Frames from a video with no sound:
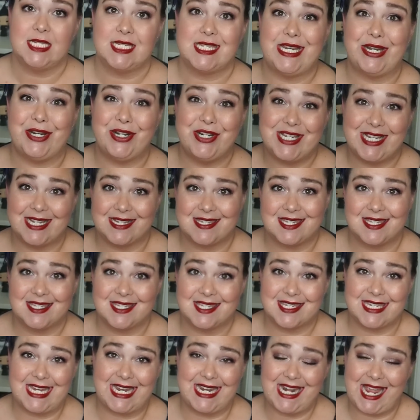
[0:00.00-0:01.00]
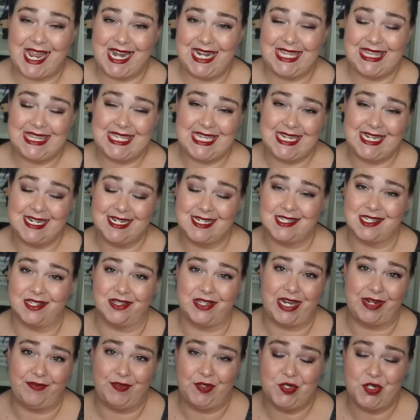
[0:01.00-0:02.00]
Sarah Dessen, Saint Anything, because a
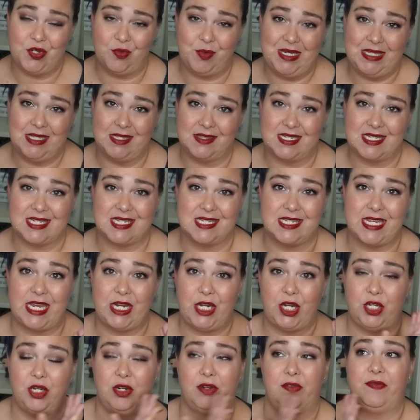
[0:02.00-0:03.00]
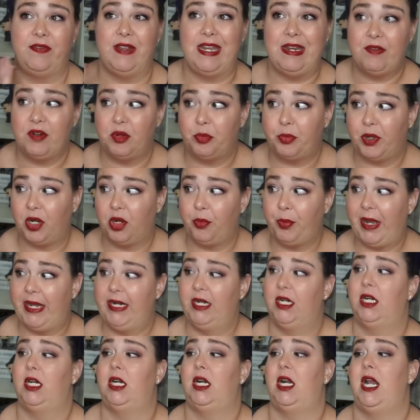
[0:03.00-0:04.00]
lot of you told me that this is like your favorite book by
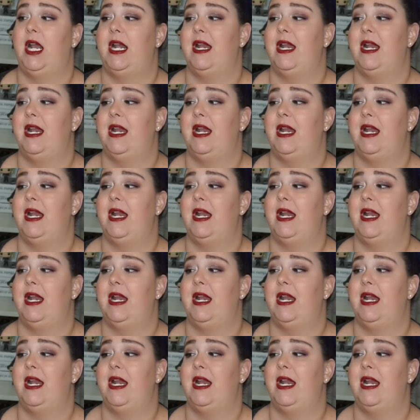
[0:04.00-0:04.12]
her,